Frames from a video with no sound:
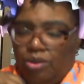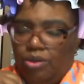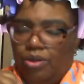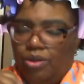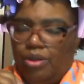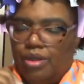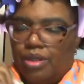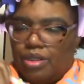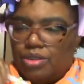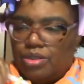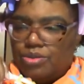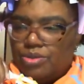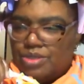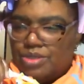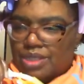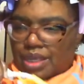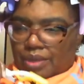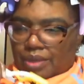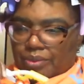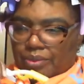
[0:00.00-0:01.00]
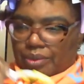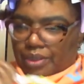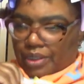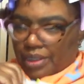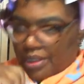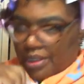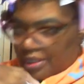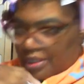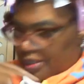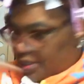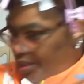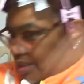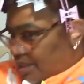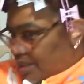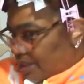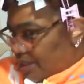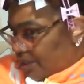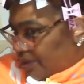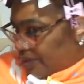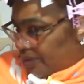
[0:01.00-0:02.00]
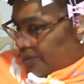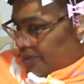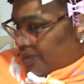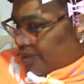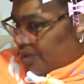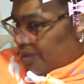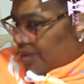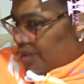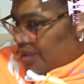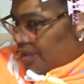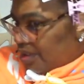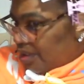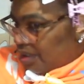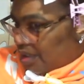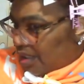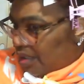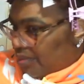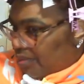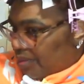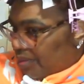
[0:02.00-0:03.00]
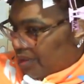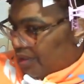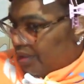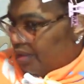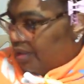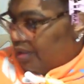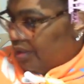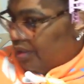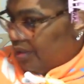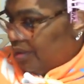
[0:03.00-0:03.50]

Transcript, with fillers: I'm gonna lose that one, so I'm gonna.